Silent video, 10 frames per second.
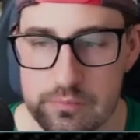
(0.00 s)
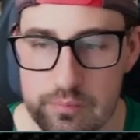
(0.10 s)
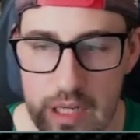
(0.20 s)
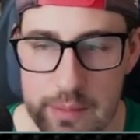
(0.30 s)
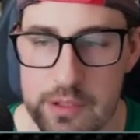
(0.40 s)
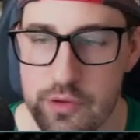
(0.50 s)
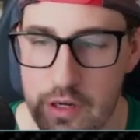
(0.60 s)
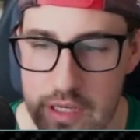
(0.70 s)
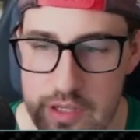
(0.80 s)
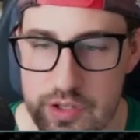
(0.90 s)
image
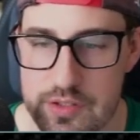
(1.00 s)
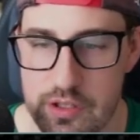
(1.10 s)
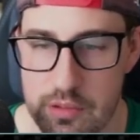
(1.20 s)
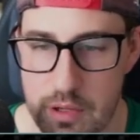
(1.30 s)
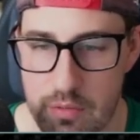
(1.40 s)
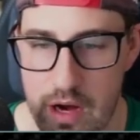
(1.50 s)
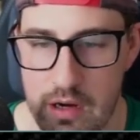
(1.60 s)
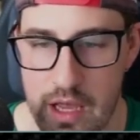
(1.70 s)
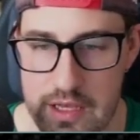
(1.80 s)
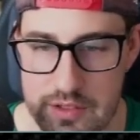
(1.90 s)
variations are going to be rare,
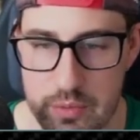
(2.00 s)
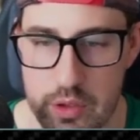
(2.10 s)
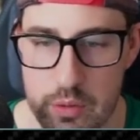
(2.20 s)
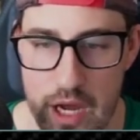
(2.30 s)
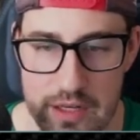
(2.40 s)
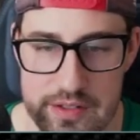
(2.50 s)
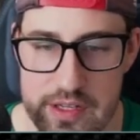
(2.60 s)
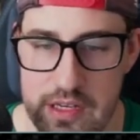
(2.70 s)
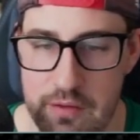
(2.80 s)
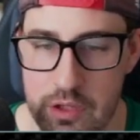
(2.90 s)
guys. We're not going to see it
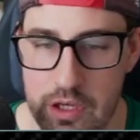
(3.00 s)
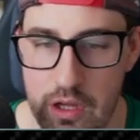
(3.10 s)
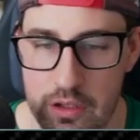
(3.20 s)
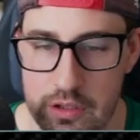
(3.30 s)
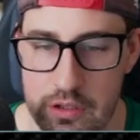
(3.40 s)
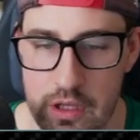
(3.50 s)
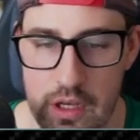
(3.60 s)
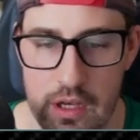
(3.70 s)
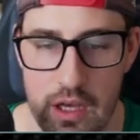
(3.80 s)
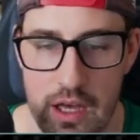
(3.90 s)
in every color.
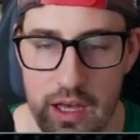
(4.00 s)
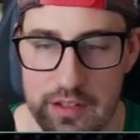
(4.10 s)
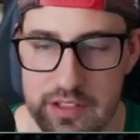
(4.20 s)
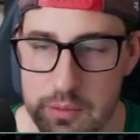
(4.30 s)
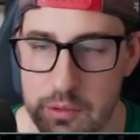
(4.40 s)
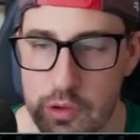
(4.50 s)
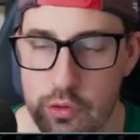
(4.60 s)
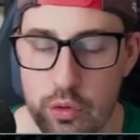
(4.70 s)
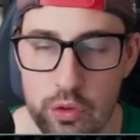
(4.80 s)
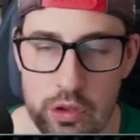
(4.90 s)
It's going to be really
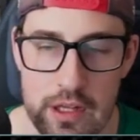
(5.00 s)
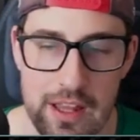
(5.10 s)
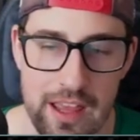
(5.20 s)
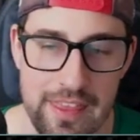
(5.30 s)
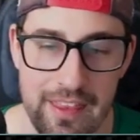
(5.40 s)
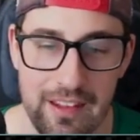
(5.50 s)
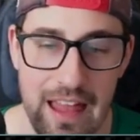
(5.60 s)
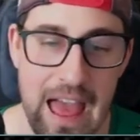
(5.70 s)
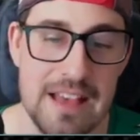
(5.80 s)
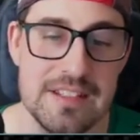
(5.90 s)
cool. And then the
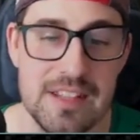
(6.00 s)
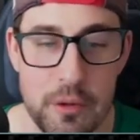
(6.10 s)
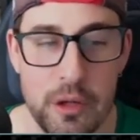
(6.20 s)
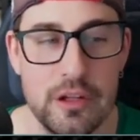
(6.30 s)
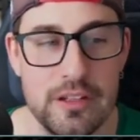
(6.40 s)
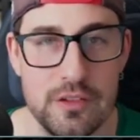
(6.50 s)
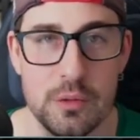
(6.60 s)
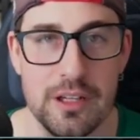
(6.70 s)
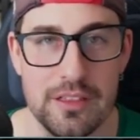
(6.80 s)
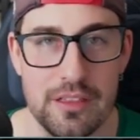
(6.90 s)
last thing I want to leave you
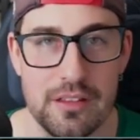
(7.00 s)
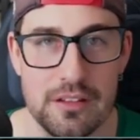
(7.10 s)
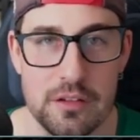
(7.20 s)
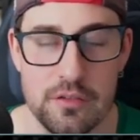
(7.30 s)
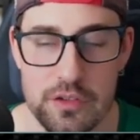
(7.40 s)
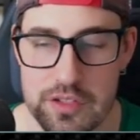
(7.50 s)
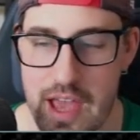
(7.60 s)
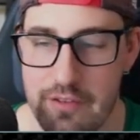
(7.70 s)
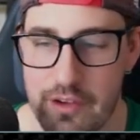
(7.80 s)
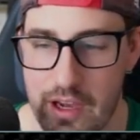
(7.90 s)
with for
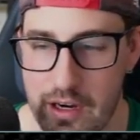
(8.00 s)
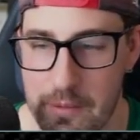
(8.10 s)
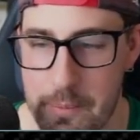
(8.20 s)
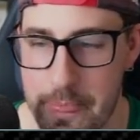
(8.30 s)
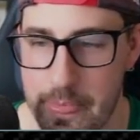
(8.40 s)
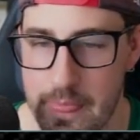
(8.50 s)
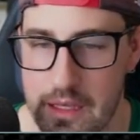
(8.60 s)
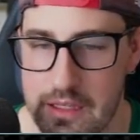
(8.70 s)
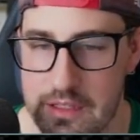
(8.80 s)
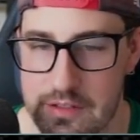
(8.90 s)
Sapphire is the